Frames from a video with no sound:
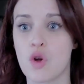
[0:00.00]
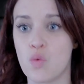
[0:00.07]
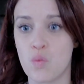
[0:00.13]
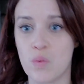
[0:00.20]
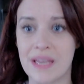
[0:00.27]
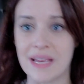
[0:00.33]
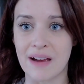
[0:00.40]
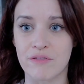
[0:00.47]

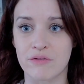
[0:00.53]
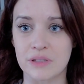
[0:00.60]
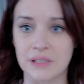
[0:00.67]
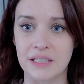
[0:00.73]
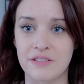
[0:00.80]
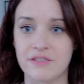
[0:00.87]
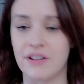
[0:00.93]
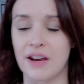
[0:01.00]
we have
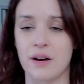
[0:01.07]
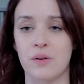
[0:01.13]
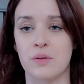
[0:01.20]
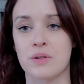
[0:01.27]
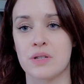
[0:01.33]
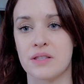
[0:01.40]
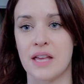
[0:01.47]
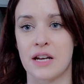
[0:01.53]
really
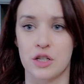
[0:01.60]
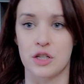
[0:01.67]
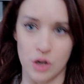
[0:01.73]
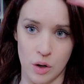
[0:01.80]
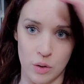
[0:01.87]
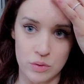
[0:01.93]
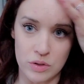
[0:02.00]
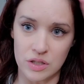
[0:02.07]
found that a
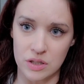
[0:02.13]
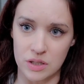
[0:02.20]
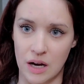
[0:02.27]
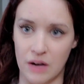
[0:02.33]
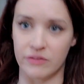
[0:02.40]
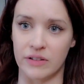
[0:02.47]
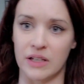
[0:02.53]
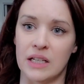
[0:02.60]
toaster
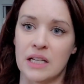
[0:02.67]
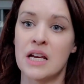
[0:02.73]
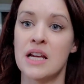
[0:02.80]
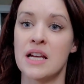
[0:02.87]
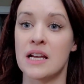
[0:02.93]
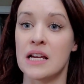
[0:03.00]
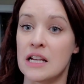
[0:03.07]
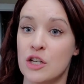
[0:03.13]
oven
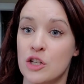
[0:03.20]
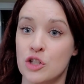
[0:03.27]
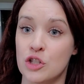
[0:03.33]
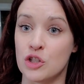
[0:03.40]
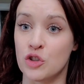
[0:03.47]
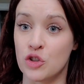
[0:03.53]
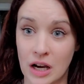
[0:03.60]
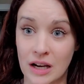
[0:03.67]

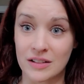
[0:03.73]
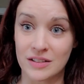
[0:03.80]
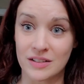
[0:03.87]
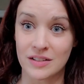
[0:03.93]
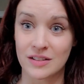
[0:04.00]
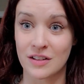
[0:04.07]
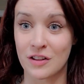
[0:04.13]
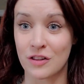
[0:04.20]

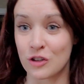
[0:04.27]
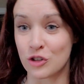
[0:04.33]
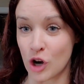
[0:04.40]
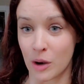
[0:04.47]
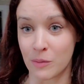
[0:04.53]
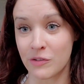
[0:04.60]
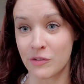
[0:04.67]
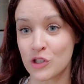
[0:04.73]
does the
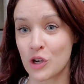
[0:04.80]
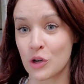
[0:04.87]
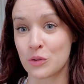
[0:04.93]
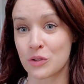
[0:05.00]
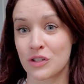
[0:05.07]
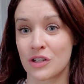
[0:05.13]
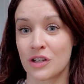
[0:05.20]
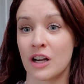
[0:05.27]
job of a
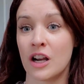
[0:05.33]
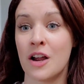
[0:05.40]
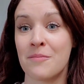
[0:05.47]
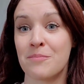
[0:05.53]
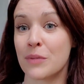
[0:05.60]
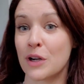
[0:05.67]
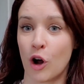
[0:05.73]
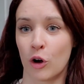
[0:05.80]
toaster,
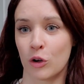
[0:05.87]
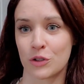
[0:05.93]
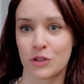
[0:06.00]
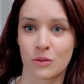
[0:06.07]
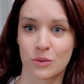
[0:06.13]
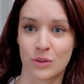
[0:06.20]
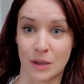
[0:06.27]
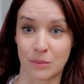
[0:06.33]
but
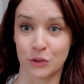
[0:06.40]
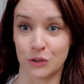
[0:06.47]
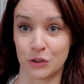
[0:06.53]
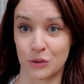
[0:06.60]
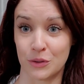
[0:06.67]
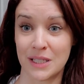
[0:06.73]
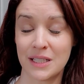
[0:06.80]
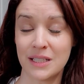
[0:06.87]
also double
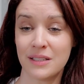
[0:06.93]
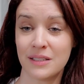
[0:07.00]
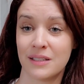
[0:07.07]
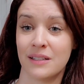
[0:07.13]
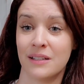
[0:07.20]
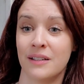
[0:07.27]
duties